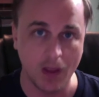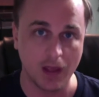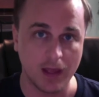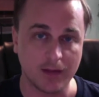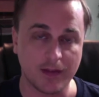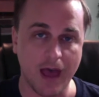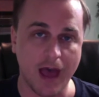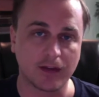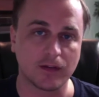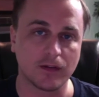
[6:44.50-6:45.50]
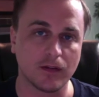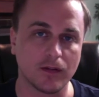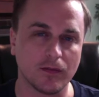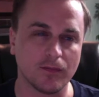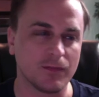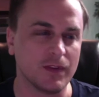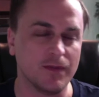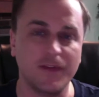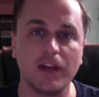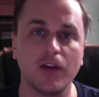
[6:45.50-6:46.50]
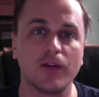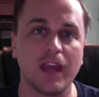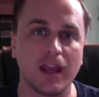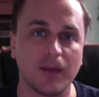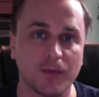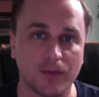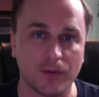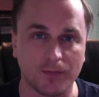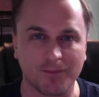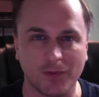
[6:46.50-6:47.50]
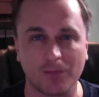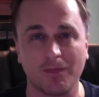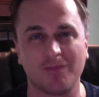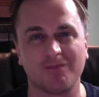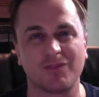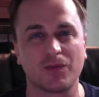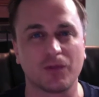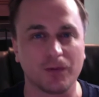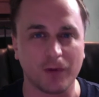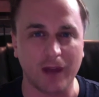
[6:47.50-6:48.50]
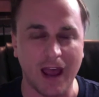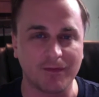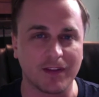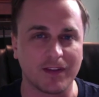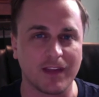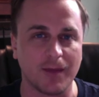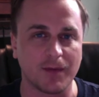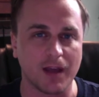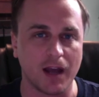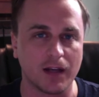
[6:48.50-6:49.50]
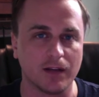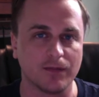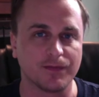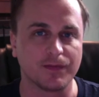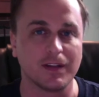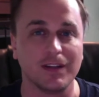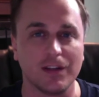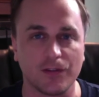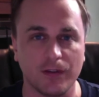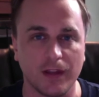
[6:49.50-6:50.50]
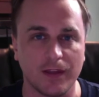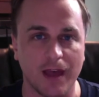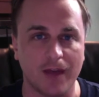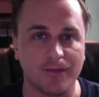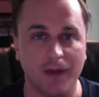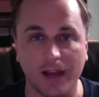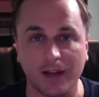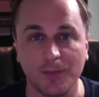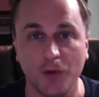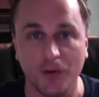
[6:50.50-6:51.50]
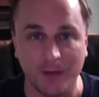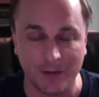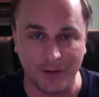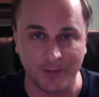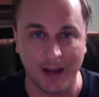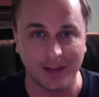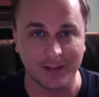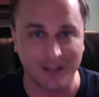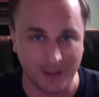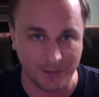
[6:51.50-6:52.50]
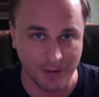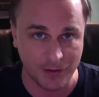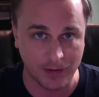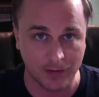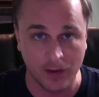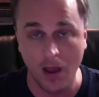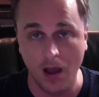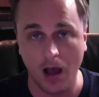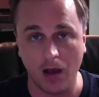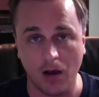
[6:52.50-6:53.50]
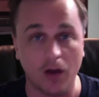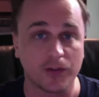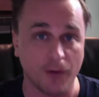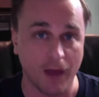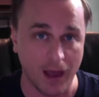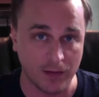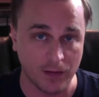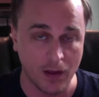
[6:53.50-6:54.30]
is that video games sort of would have the same kind of conditioning that violent movies or violent television also has.